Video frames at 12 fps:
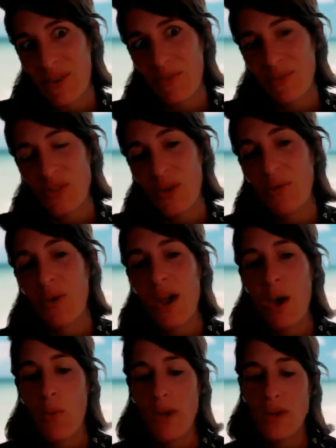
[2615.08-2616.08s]
so
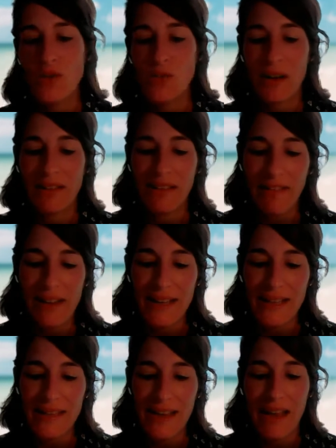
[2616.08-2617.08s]
we use bacteria
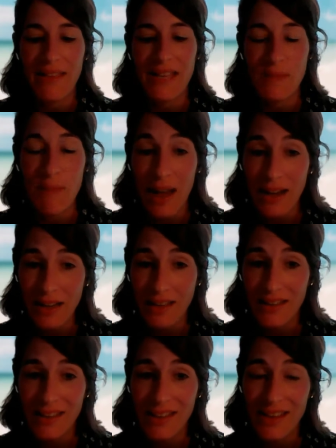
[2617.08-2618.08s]
and this valley
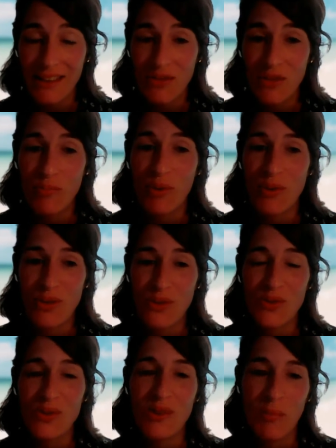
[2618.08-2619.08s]
to
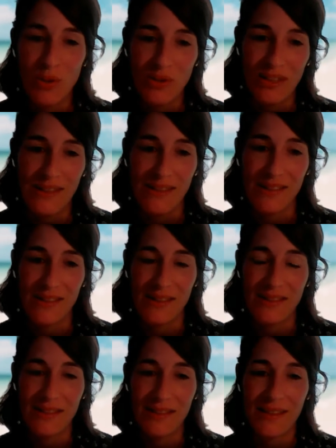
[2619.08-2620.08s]
produce the butyl
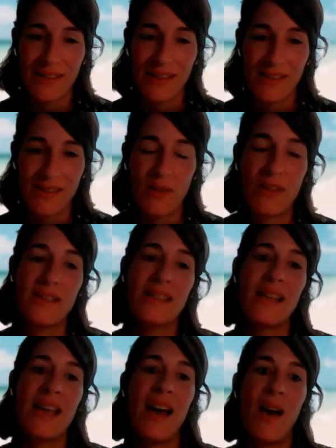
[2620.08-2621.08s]
esters. So this
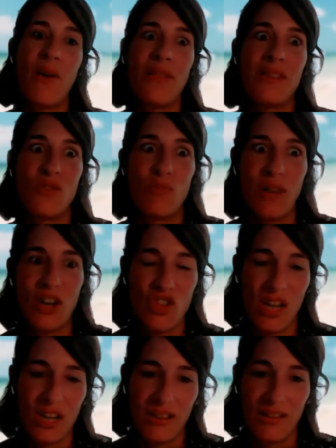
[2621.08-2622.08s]
is how the supply
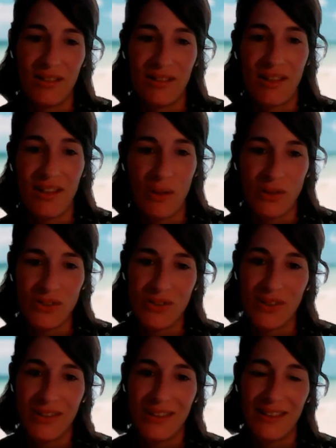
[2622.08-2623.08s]
chain looks.
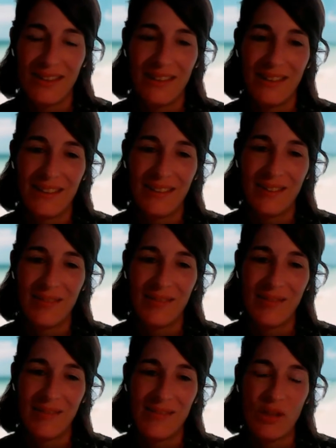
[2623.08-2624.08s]

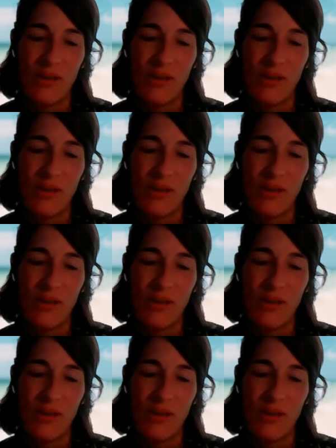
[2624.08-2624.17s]
So